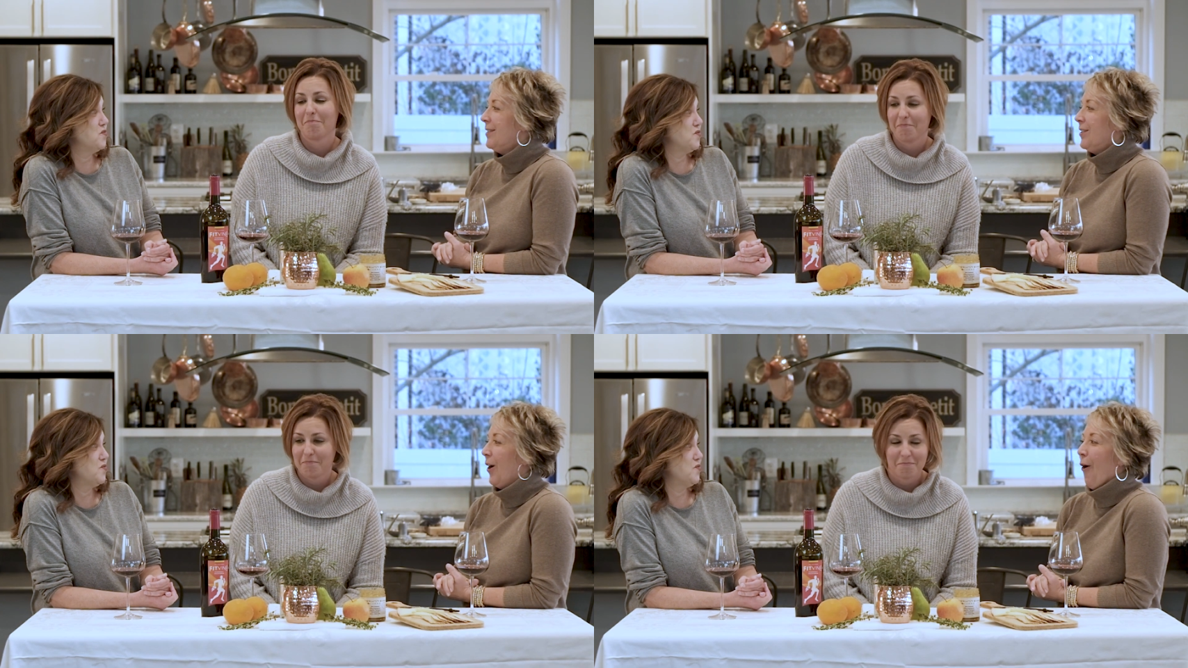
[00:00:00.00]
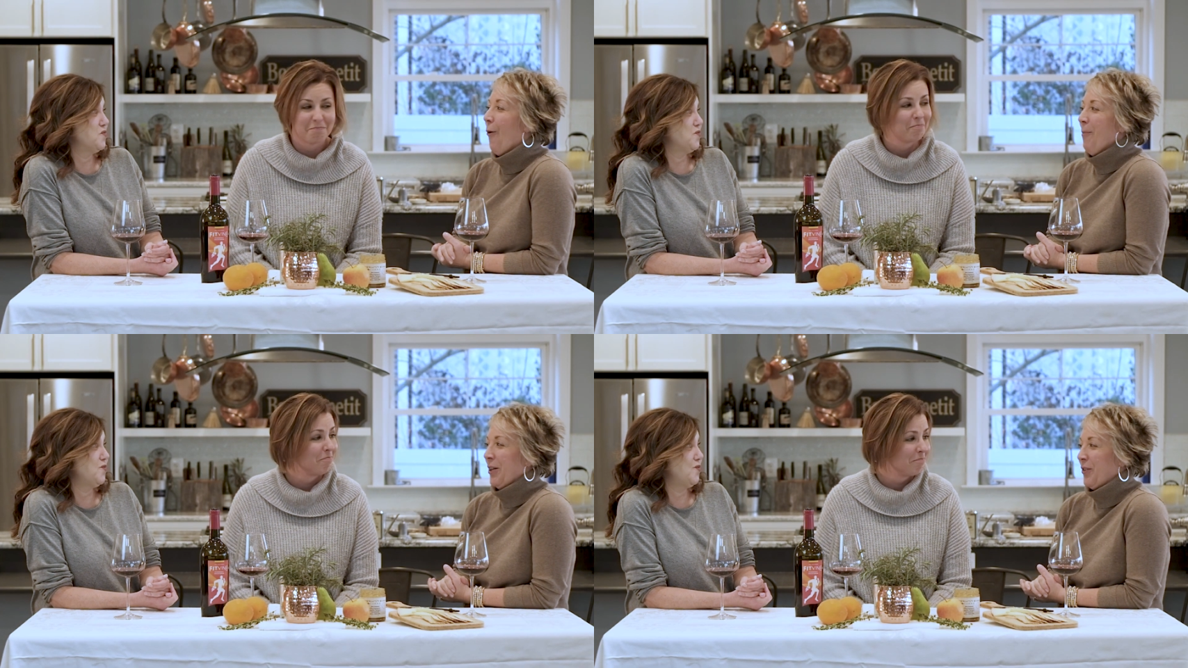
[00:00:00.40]
Speaker 1: so
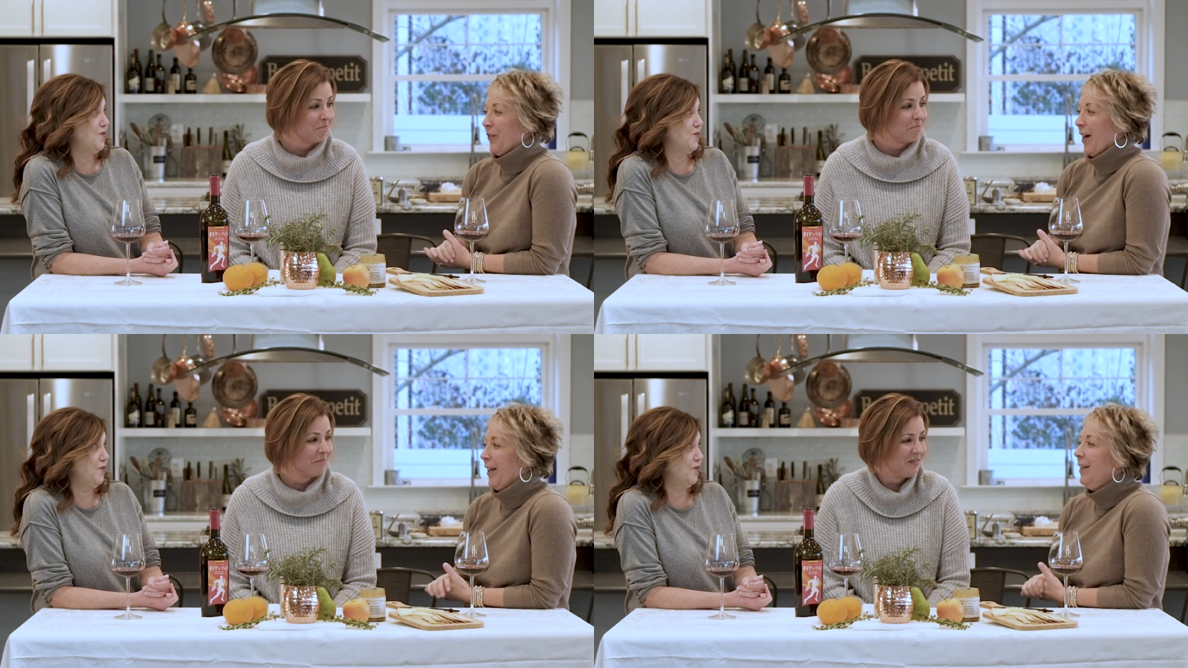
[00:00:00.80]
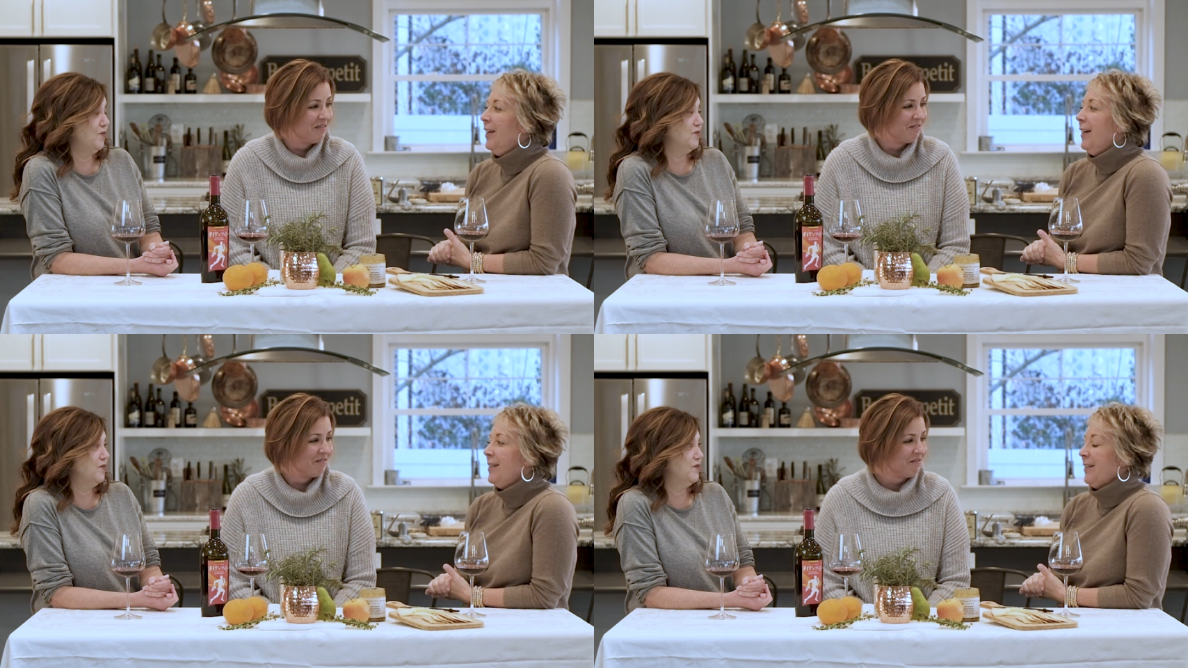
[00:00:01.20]
much fun.
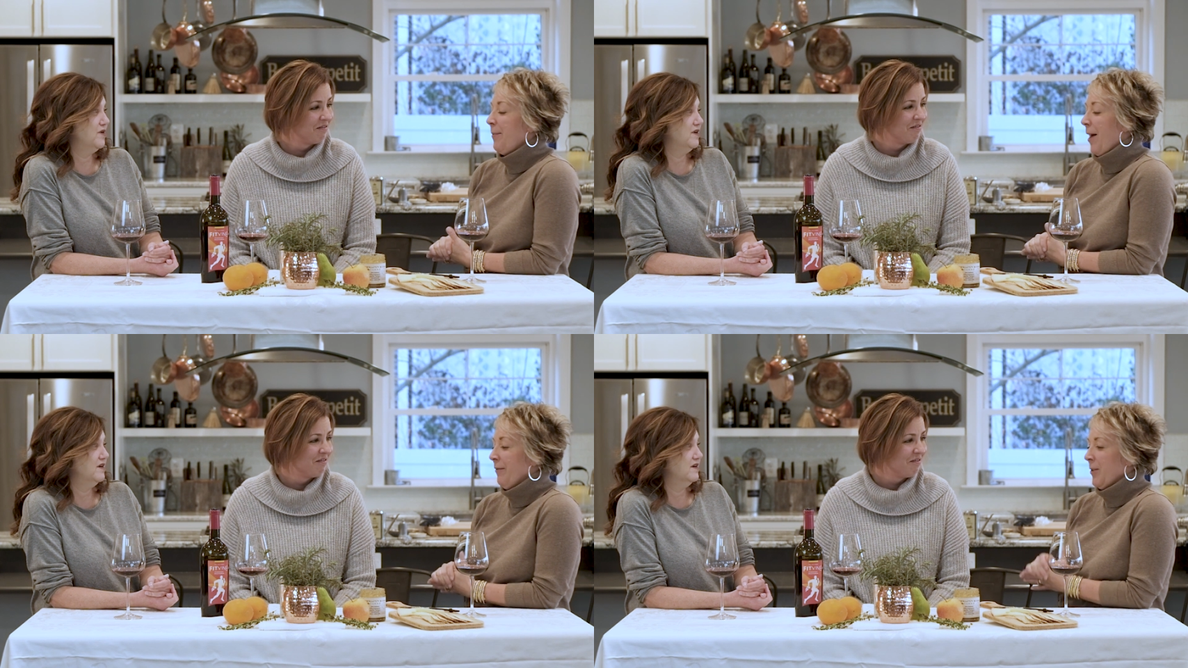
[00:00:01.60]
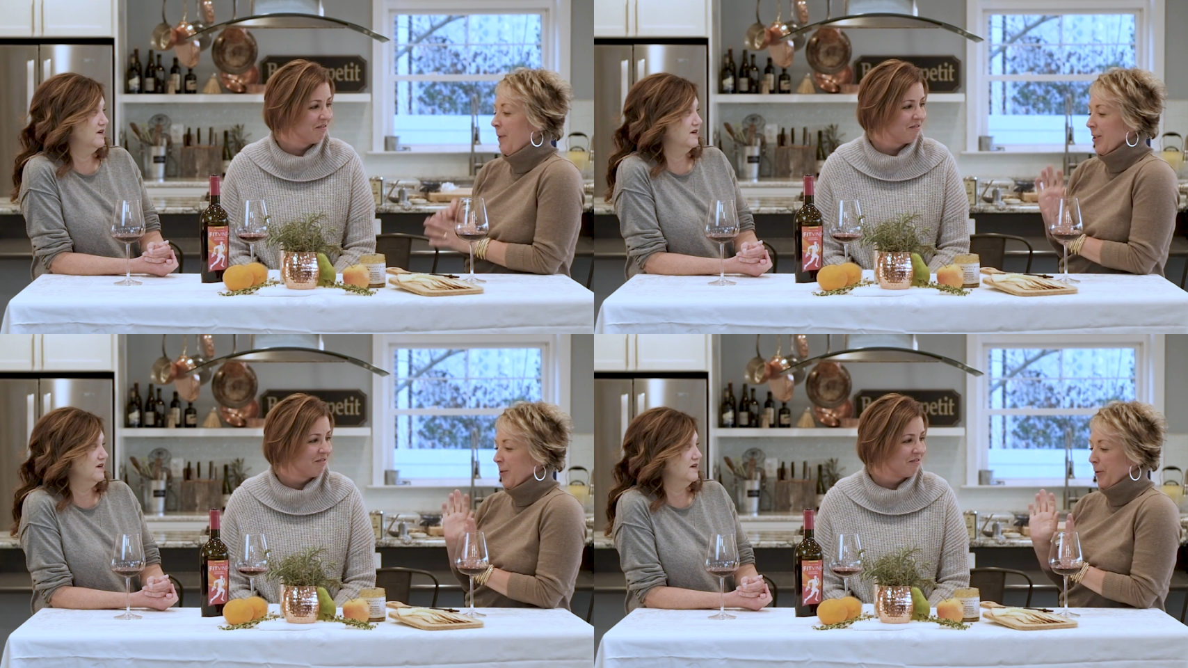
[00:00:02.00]
I said, I'm not
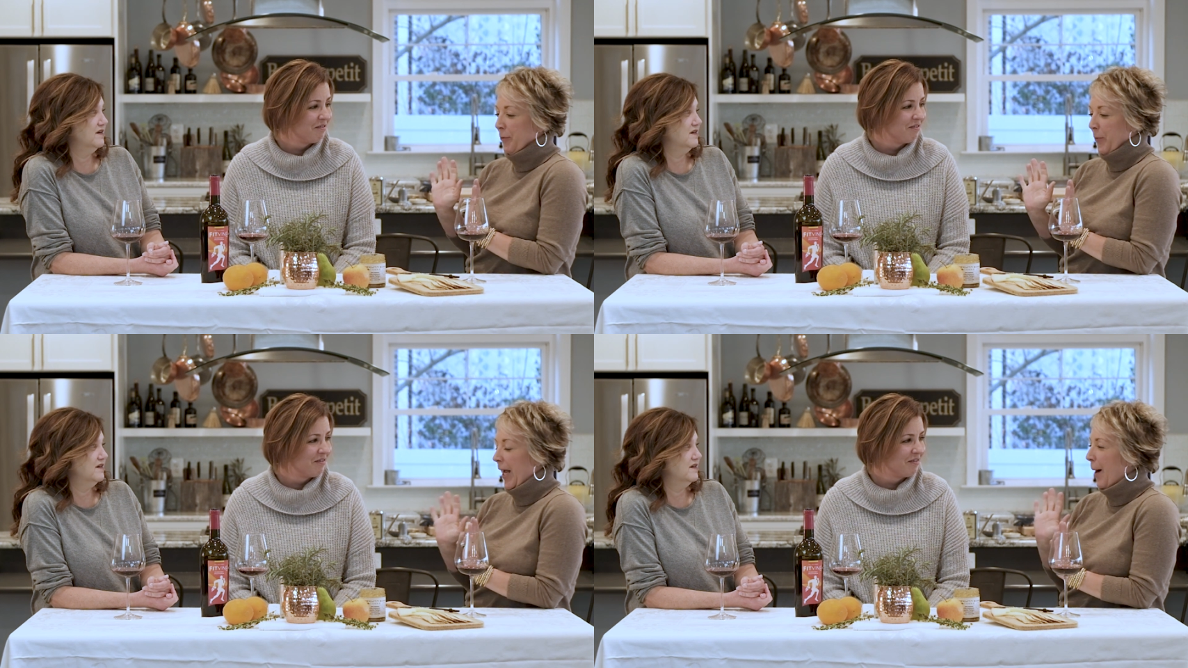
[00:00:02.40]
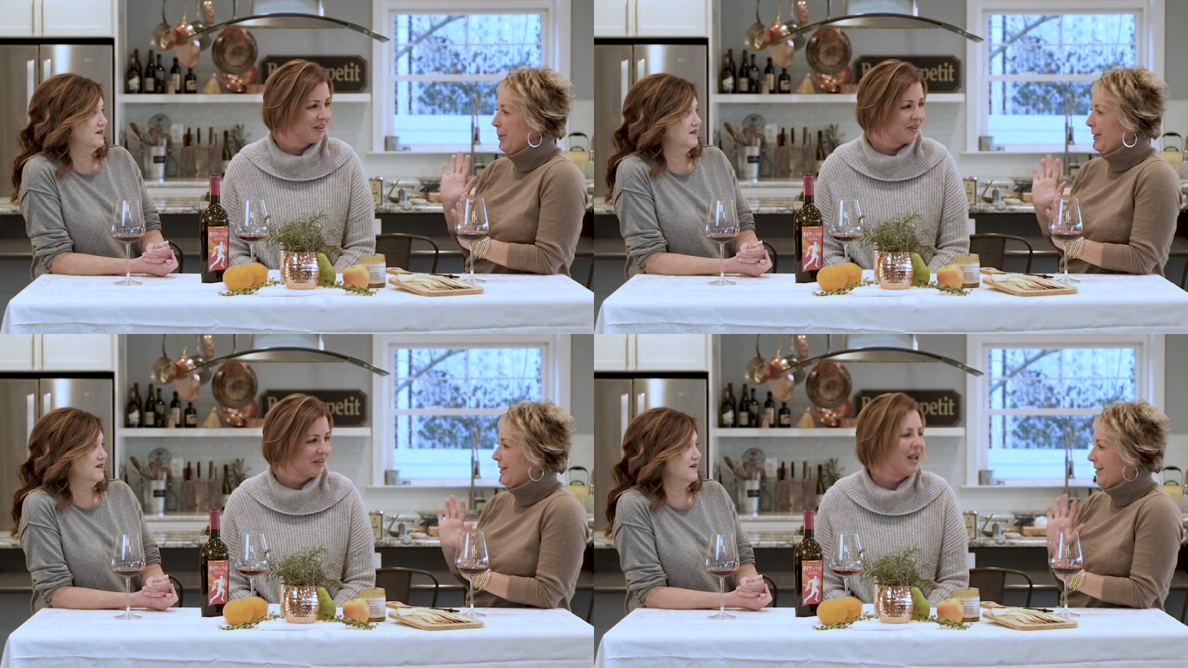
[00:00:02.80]
responsible for what
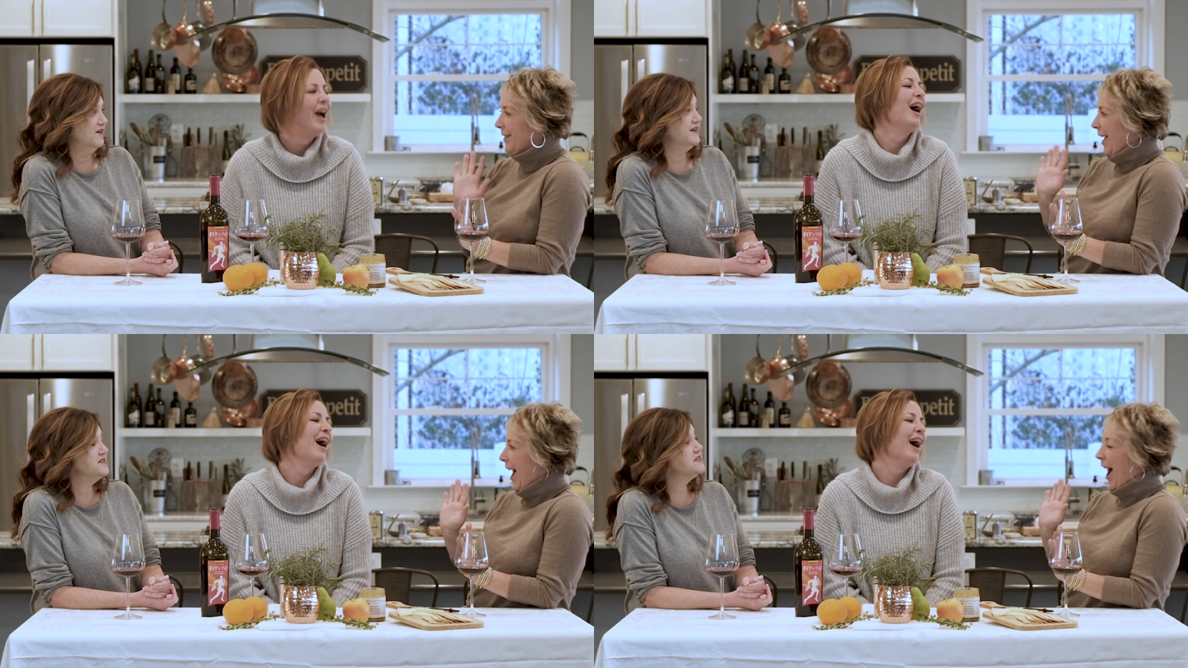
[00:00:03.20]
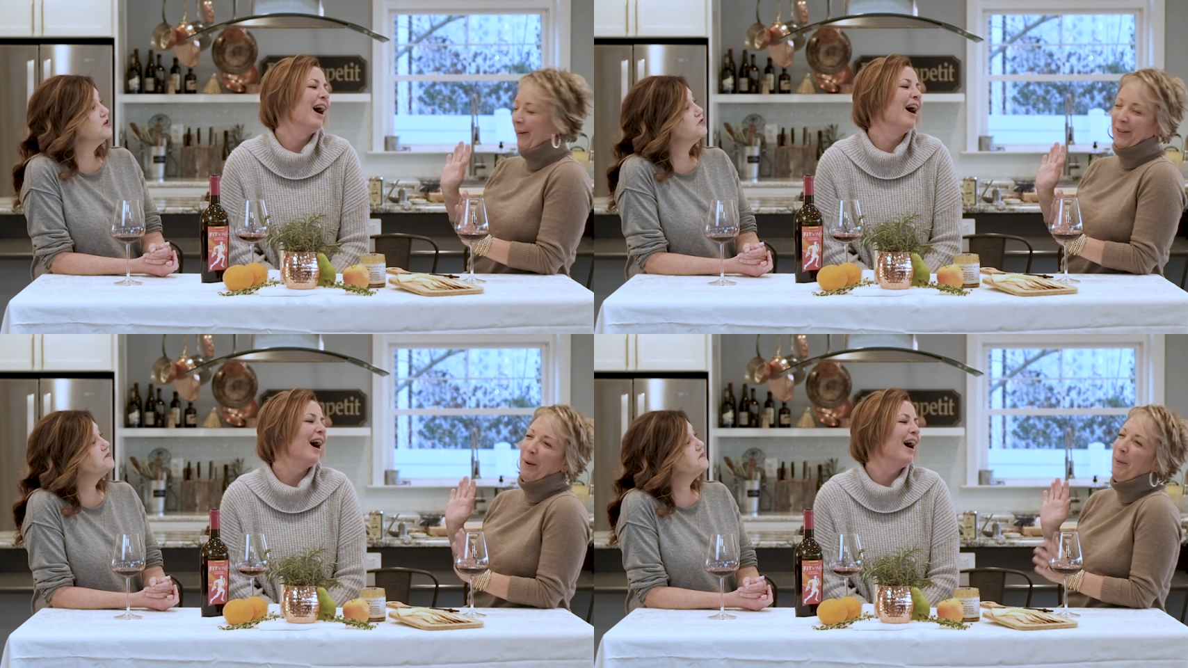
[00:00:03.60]
happens right
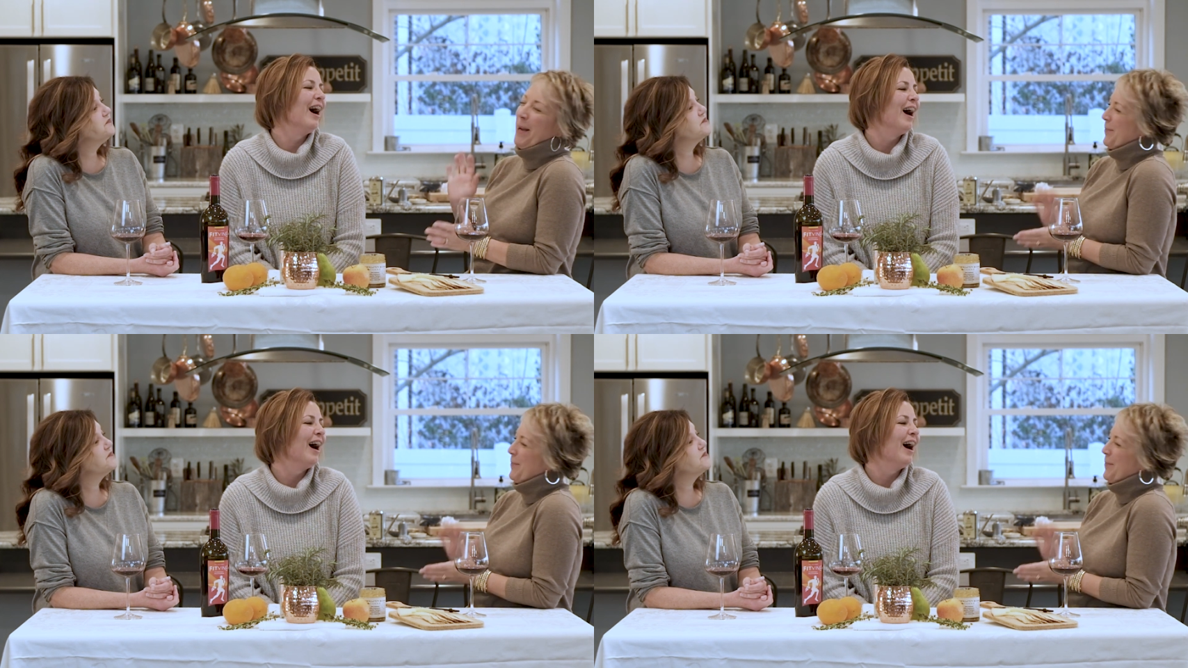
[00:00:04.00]
after